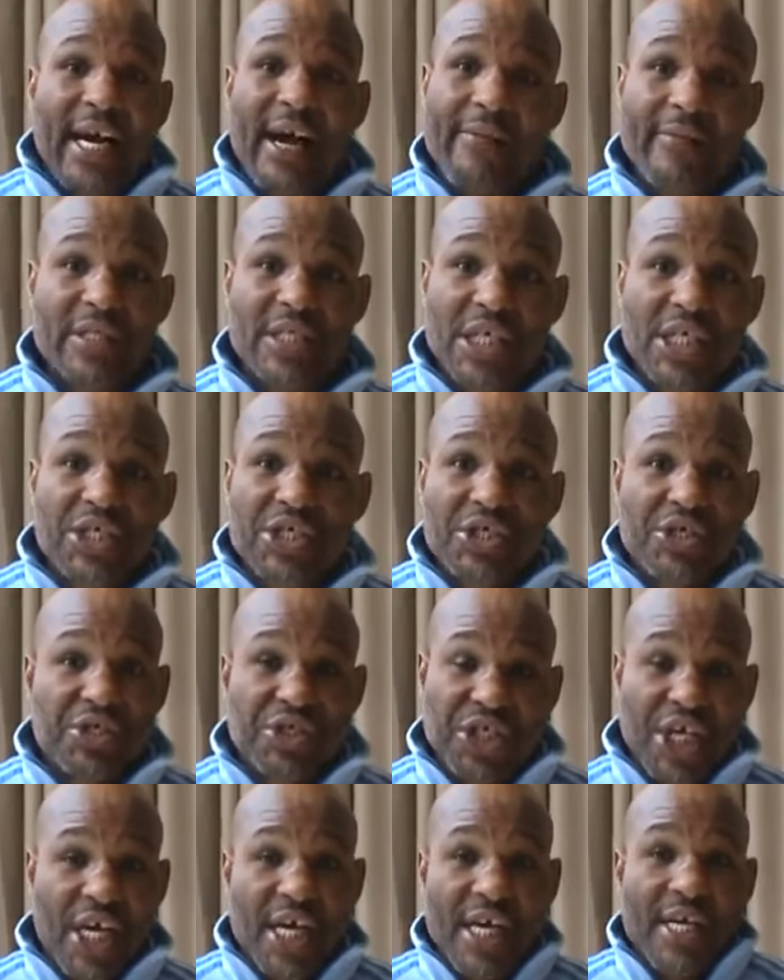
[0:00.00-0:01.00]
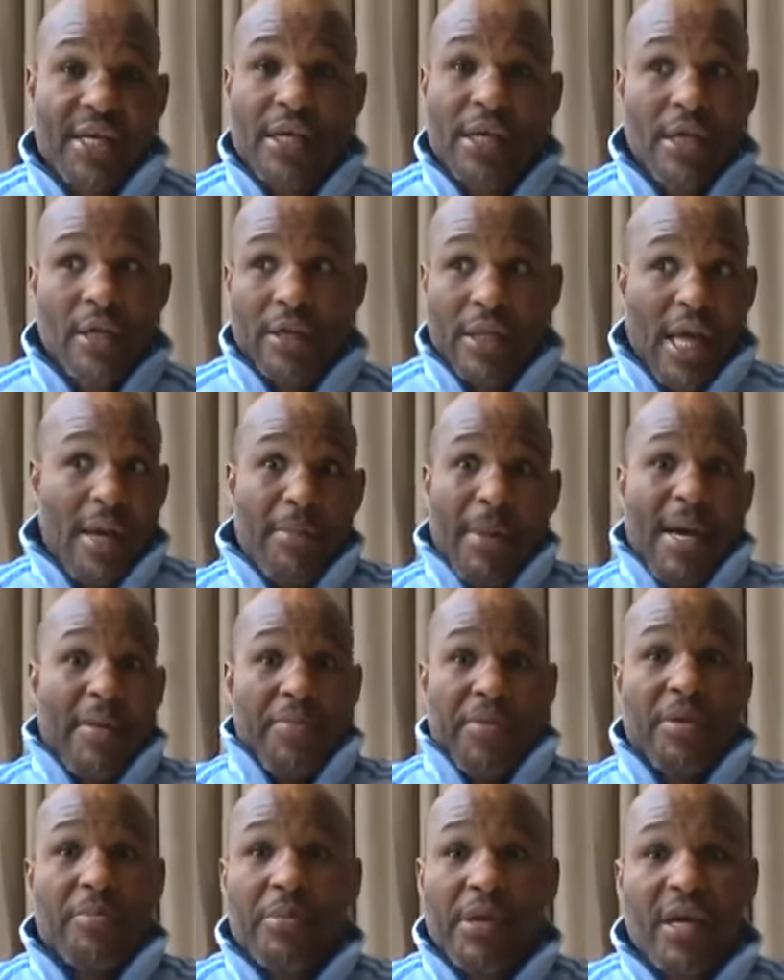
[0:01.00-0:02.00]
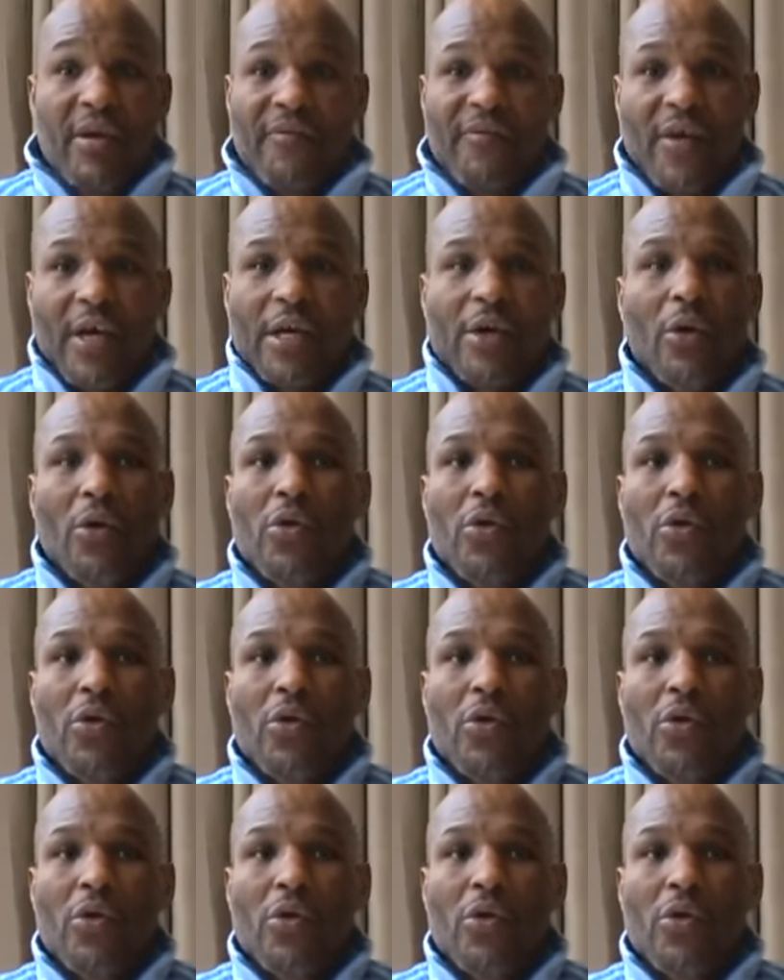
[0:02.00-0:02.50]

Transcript: conversation saying that might be a bigger fight.